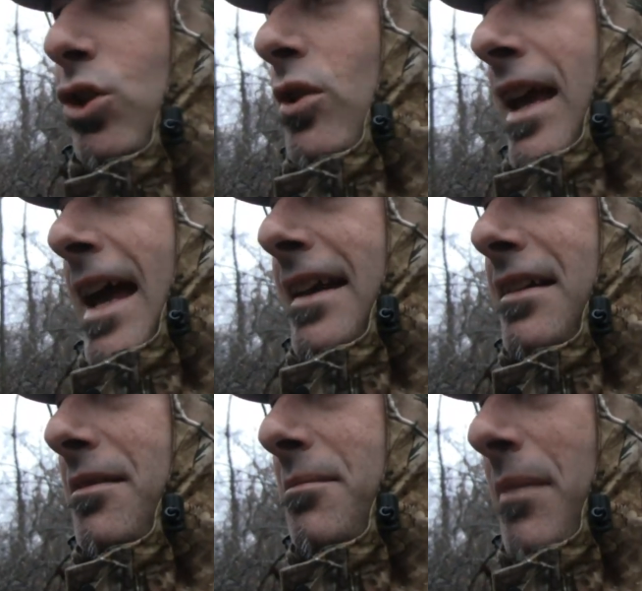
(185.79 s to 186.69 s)
look at
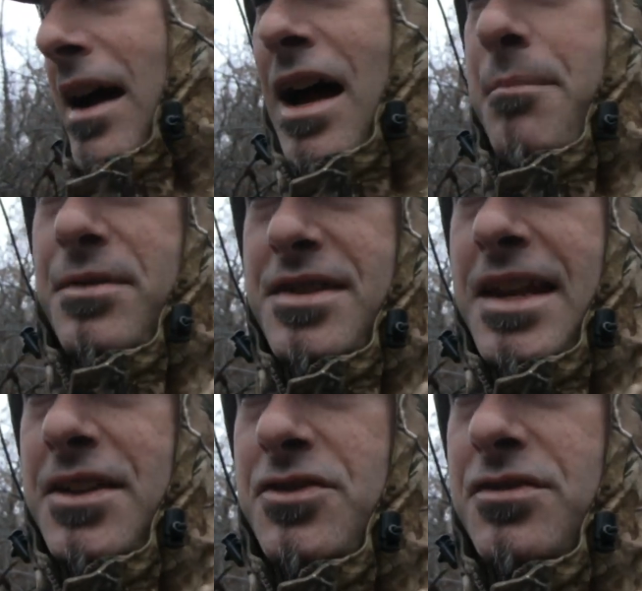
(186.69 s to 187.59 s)
my high
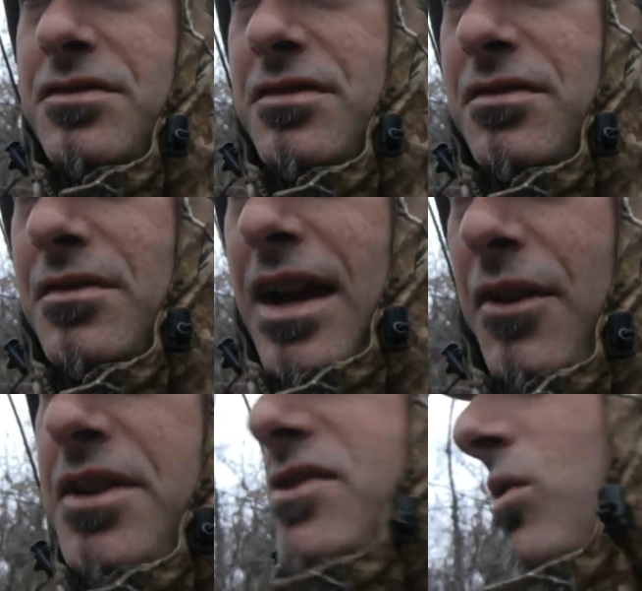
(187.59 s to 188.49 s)
percentage
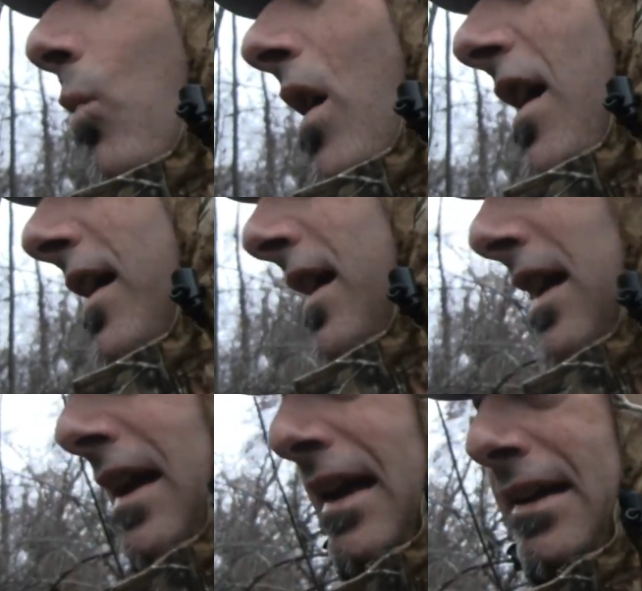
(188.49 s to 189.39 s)
areas to walk.
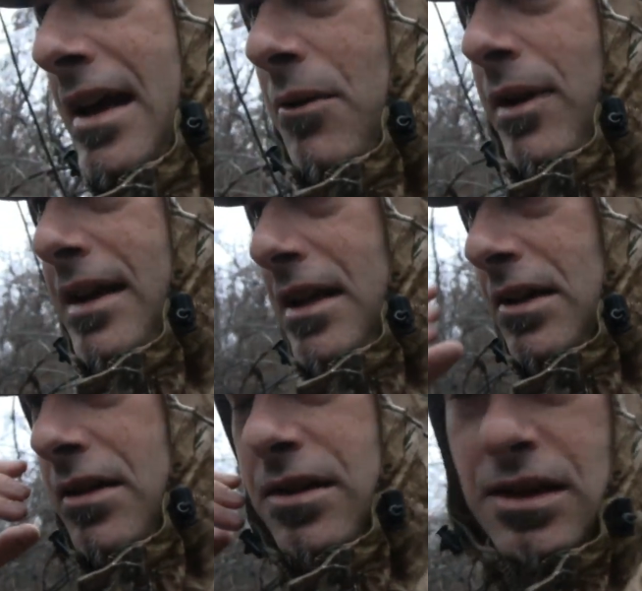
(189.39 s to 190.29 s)
Now right here